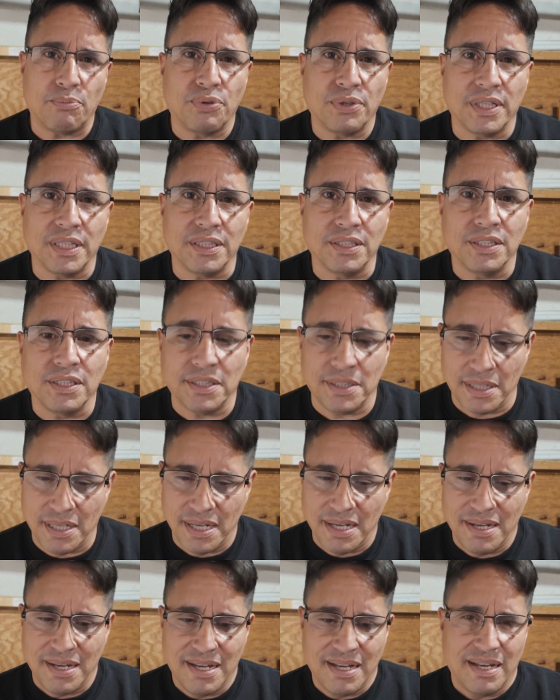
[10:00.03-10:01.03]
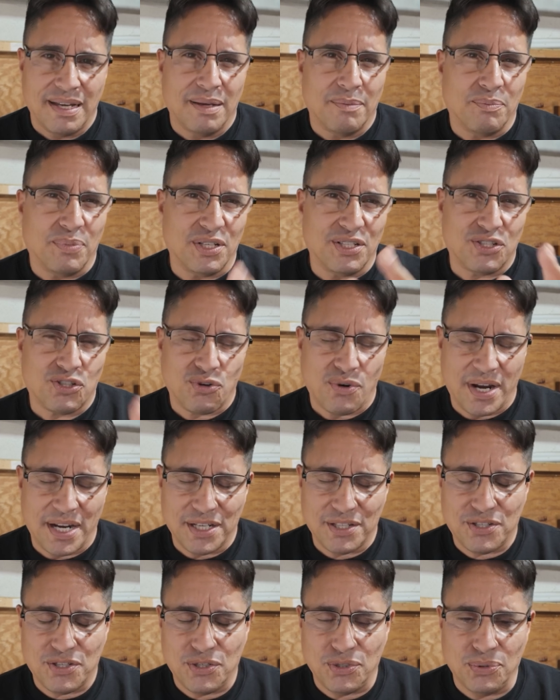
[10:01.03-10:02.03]
pretty good, but
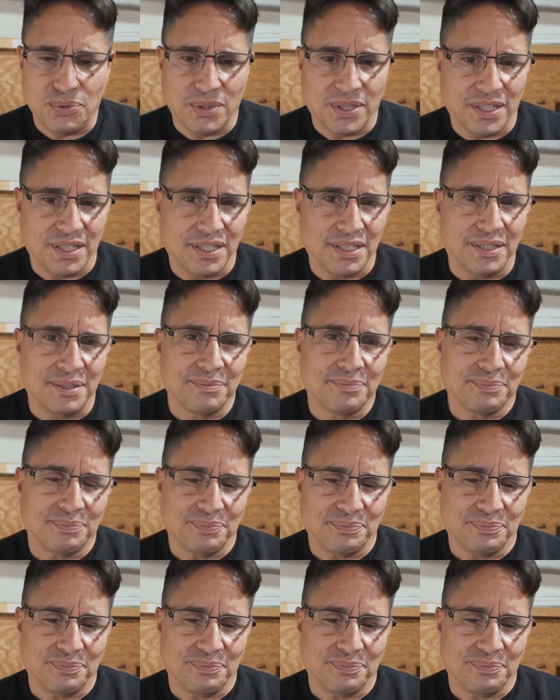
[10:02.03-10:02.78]
trying to